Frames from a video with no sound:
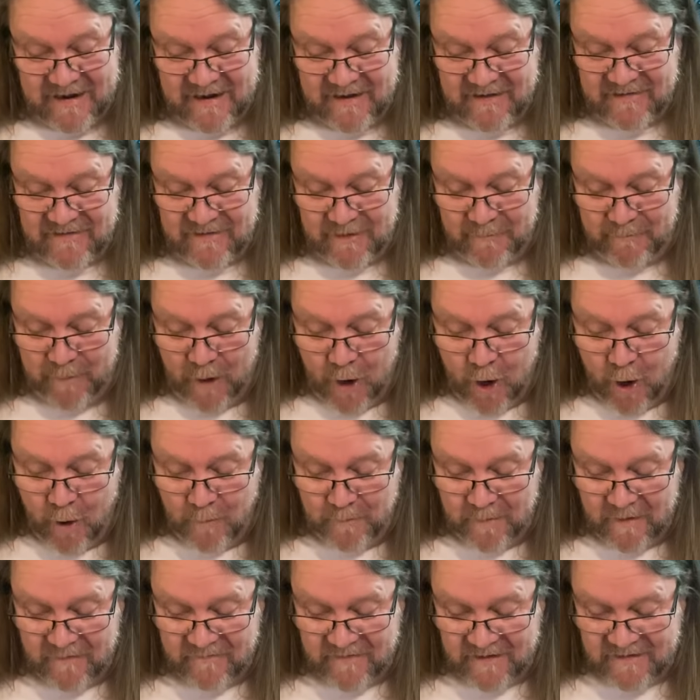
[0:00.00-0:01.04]
is the
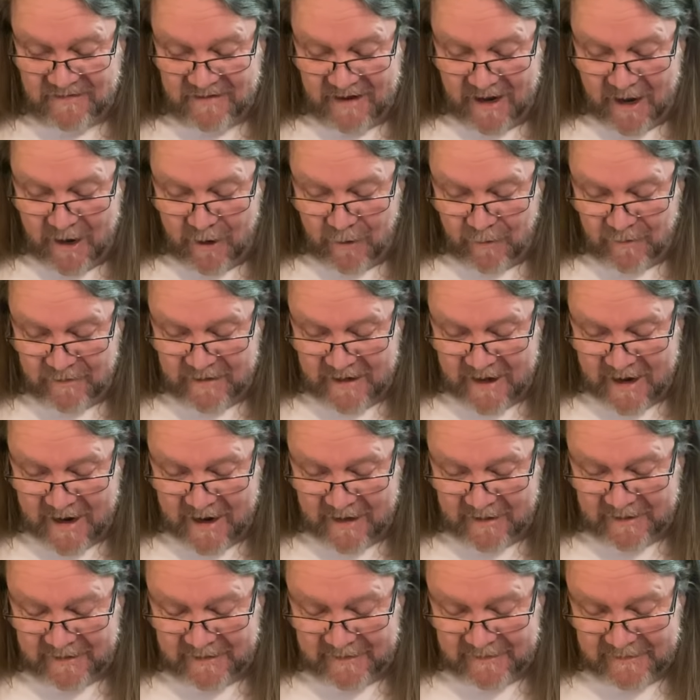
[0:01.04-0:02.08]
Pope of the Tarot
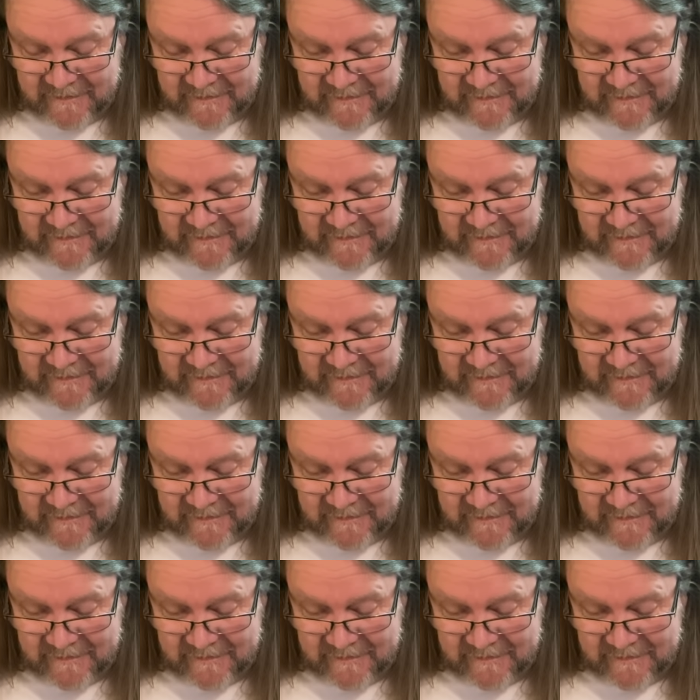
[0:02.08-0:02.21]
deck.